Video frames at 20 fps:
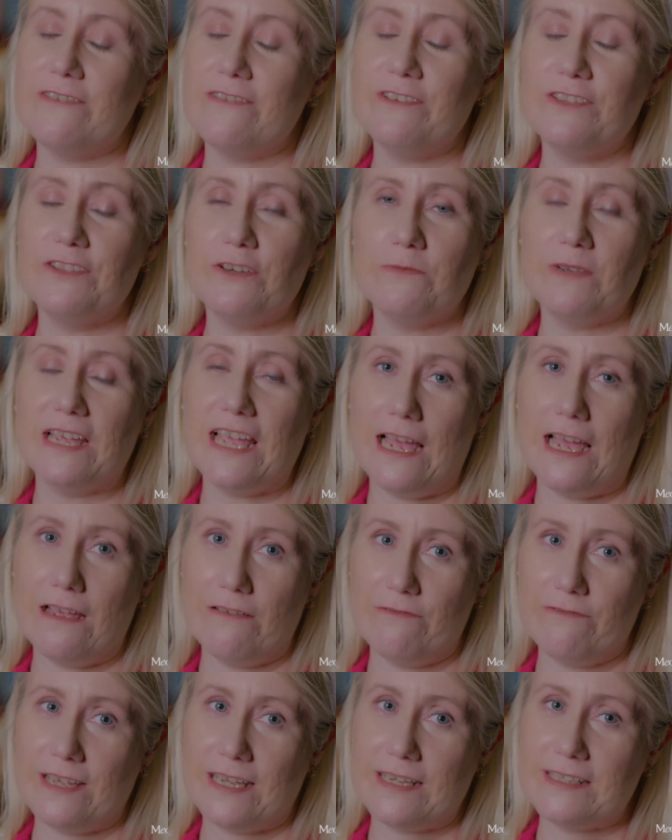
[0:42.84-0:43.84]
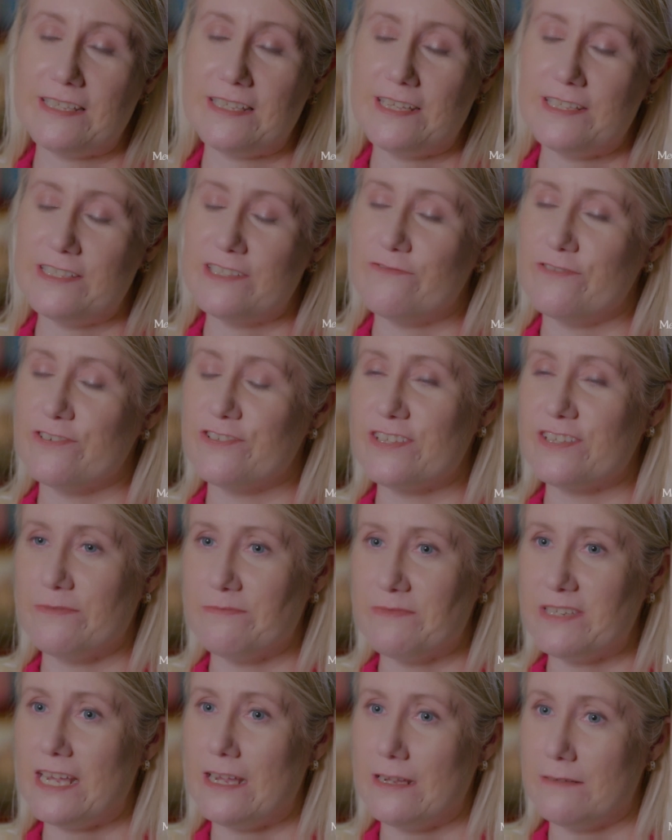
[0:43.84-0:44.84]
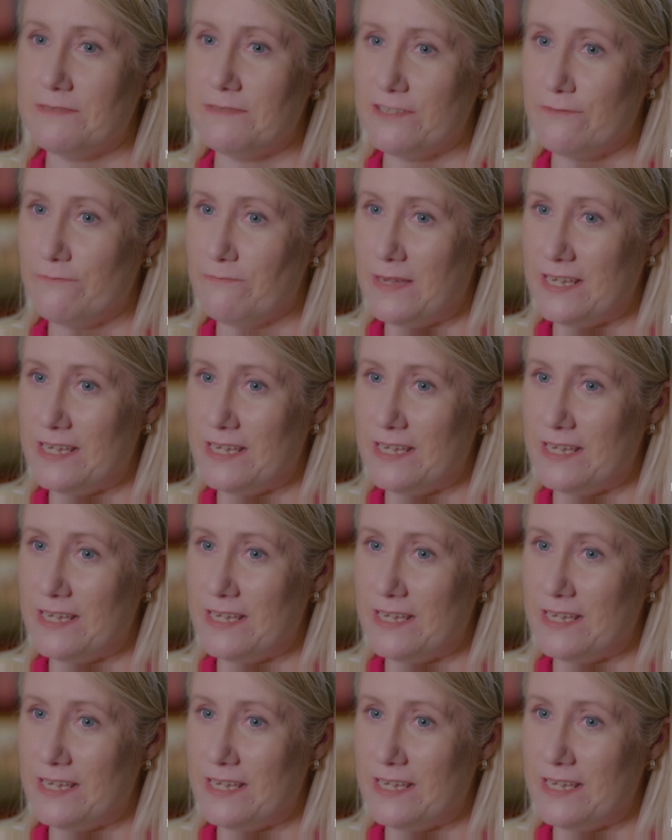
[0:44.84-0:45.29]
even though we have vaccines for some types of